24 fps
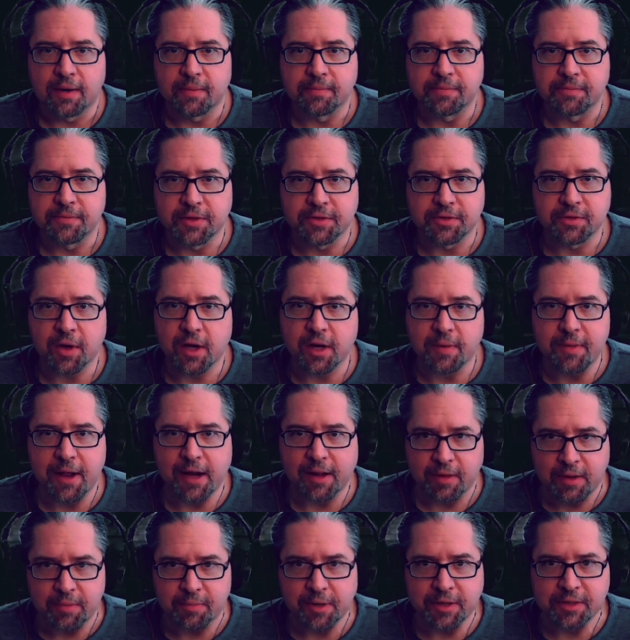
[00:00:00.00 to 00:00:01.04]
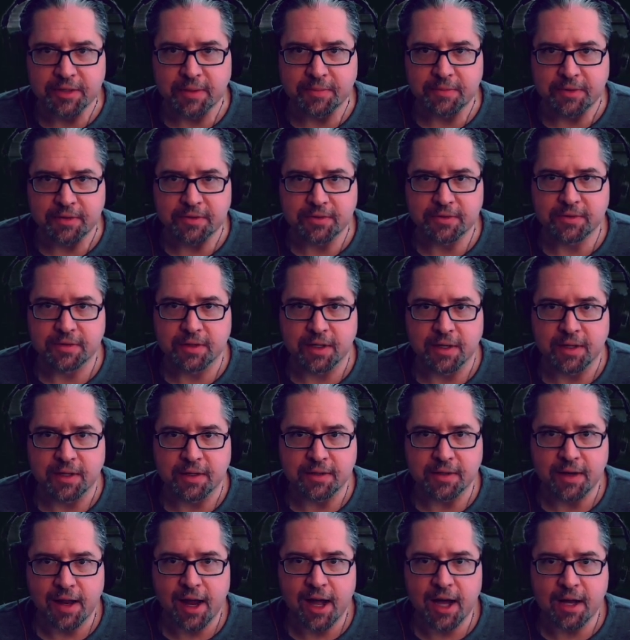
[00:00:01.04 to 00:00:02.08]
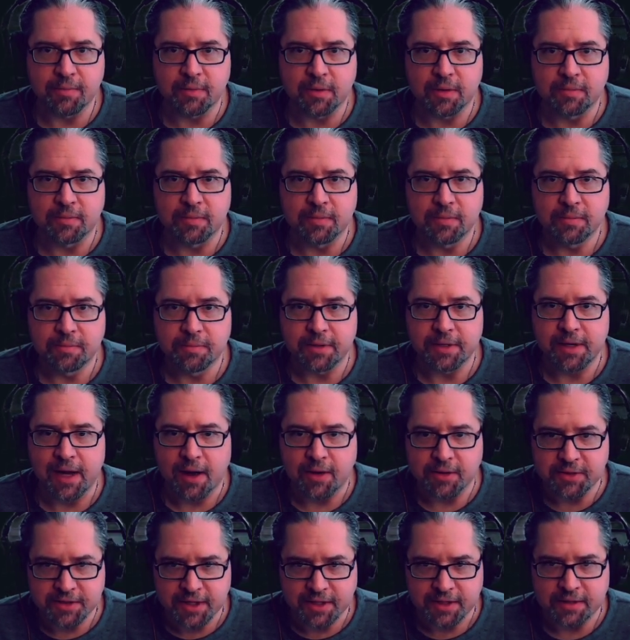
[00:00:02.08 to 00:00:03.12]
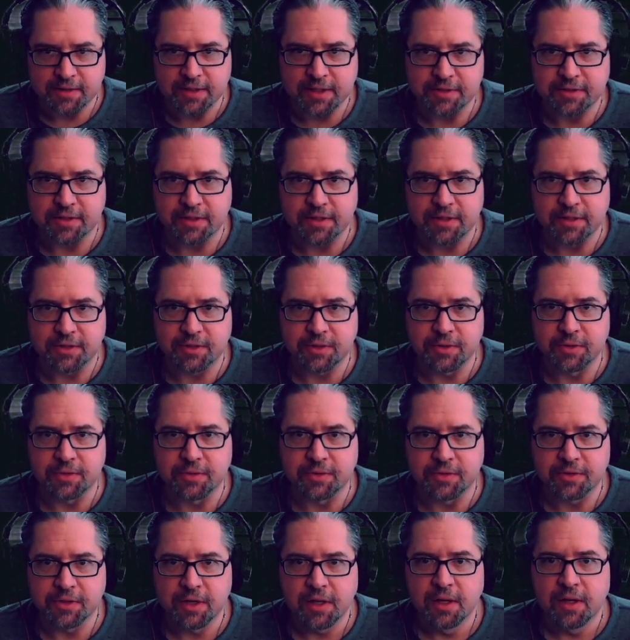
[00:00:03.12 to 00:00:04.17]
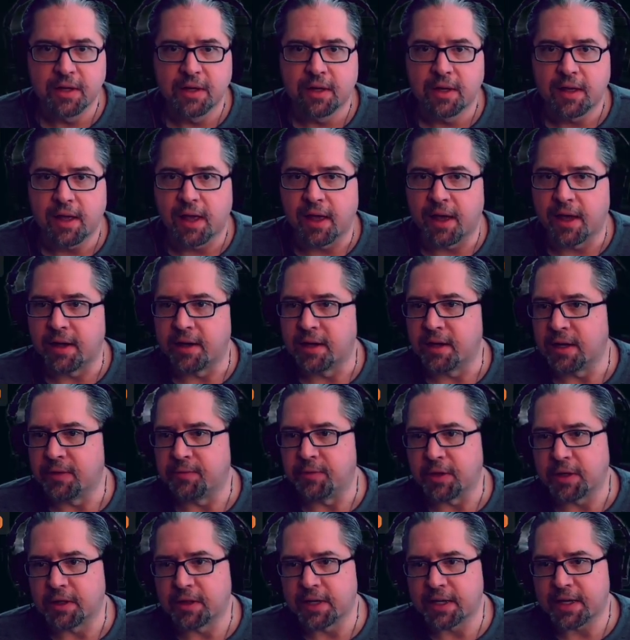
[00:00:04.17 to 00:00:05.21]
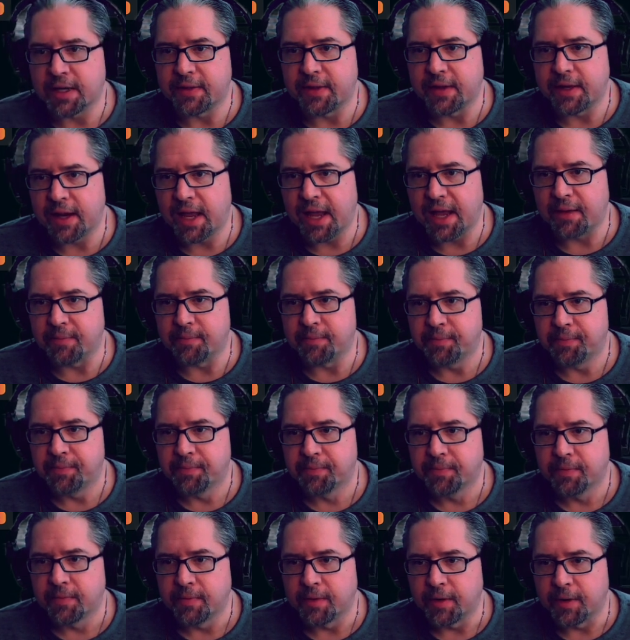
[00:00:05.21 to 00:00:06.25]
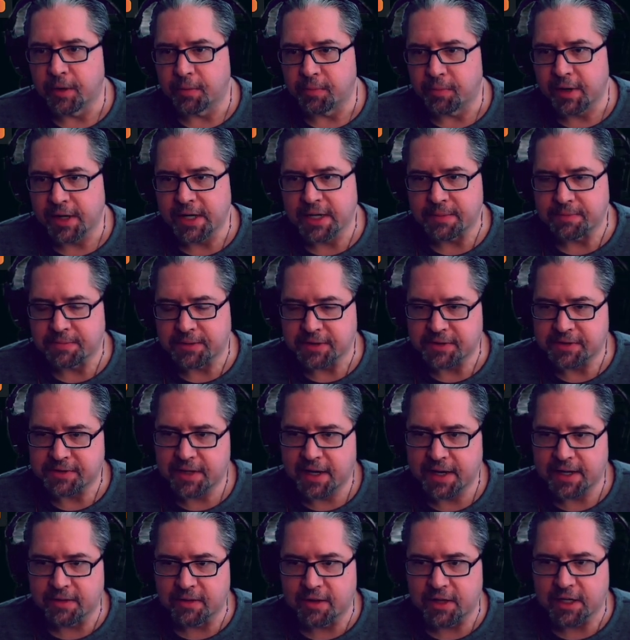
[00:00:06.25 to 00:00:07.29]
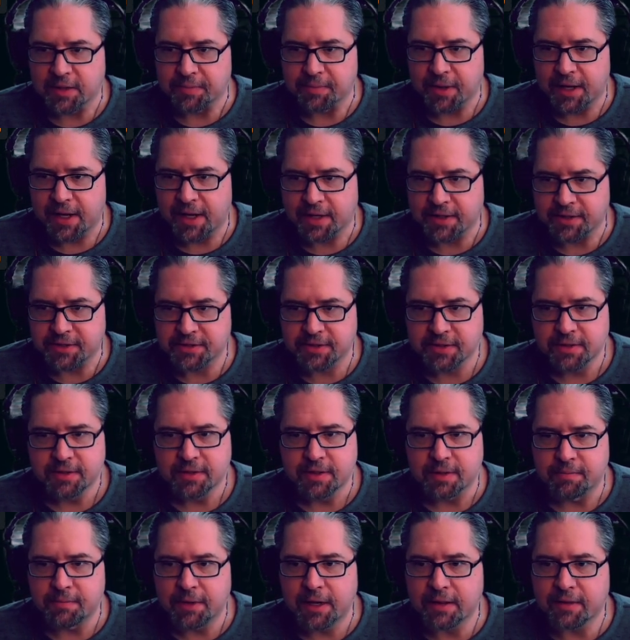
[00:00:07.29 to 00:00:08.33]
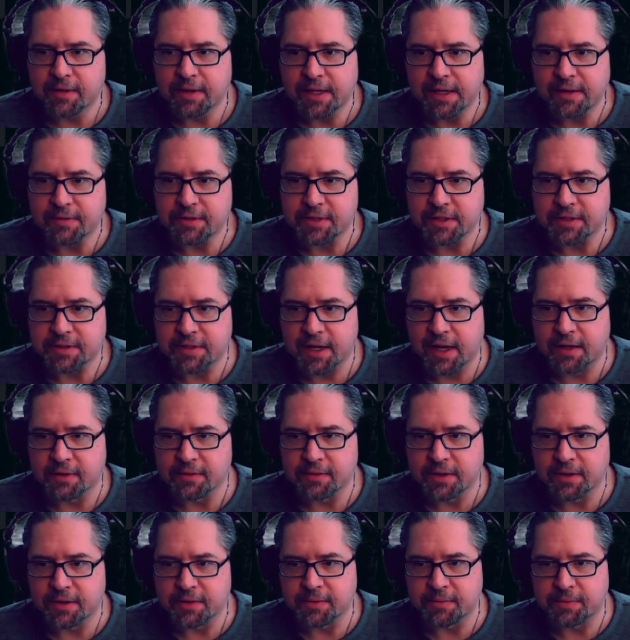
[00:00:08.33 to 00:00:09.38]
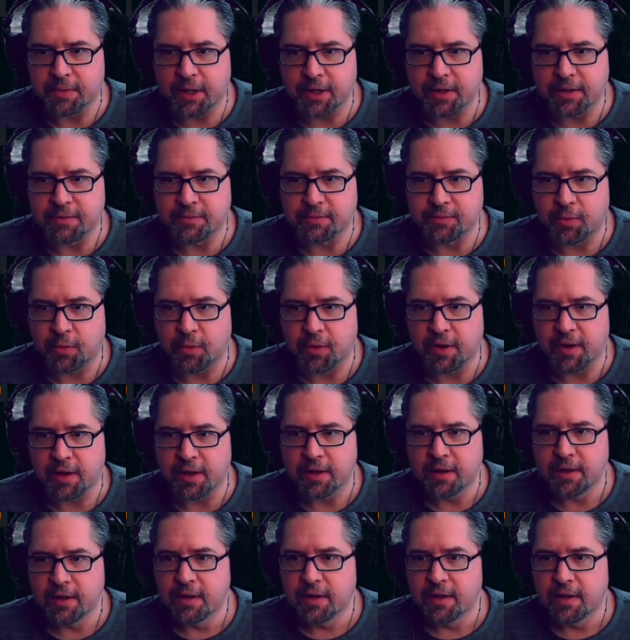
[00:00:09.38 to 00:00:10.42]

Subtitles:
This automatically brings up the album, but now it's got a list of the tunes. And if you click on the name, it'll bring up this dialog box. Immediately gives you a download button for it.